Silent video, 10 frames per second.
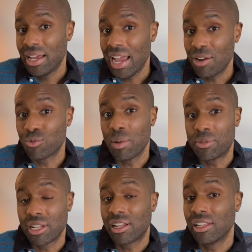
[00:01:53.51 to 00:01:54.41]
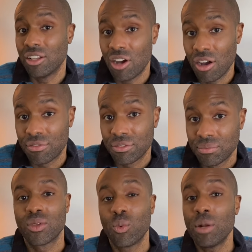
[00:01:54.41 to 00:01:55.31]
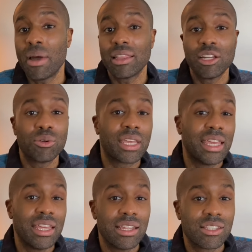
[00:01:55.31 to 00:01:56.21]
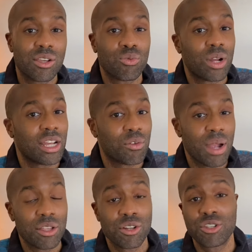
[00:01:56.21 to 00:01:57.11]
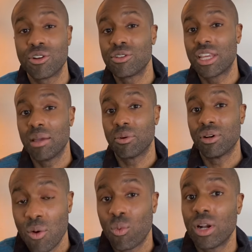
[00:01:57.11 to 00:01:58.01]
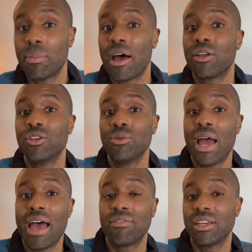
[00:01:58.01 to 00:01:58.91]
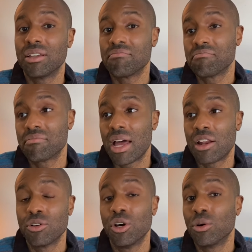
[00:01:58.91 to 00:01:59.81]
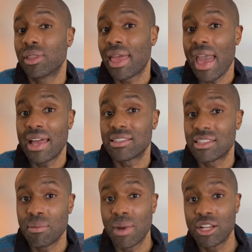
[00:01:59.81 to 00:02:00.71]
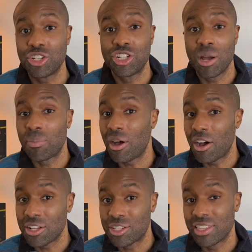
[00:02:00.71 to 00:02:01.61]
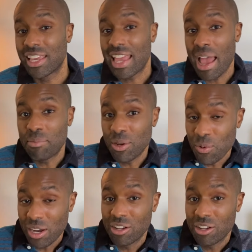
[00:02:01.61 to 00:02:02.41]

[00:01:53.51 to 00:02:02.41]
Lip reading: and rips it clean off. What about little kids running around your turntable? What about you having, I don't know, cats that might jump onto the cabinet where your